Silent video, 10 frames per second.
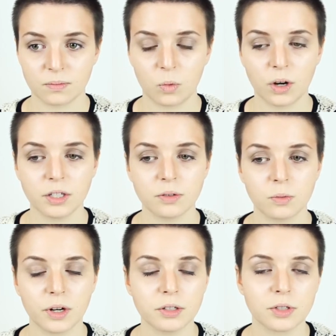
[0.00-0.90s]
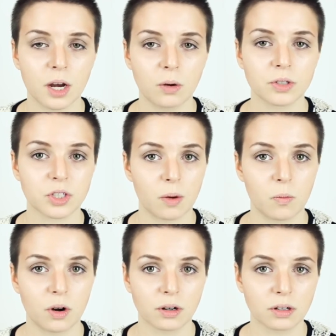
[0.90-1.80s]
when you when you tell
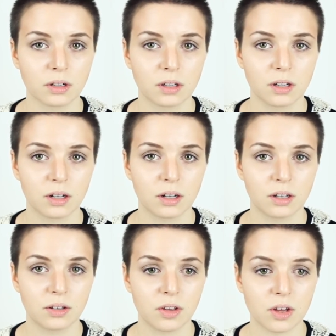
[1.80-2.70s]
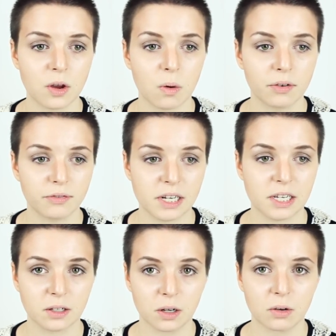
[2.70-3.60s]
someone that you are
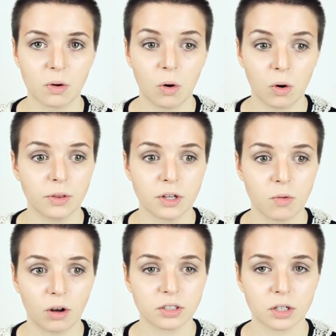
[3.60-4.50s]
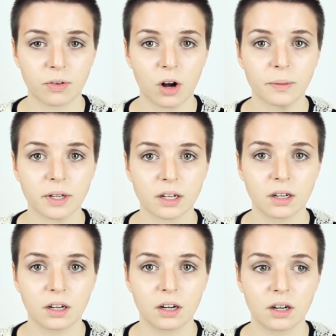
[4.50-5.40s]
feeling low or that you are self-harming,
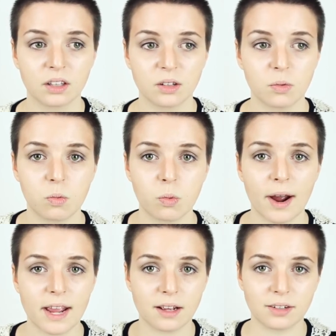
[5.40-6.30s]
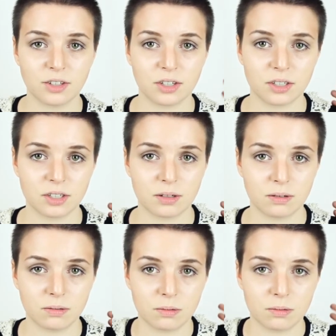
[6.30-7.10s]
the weight just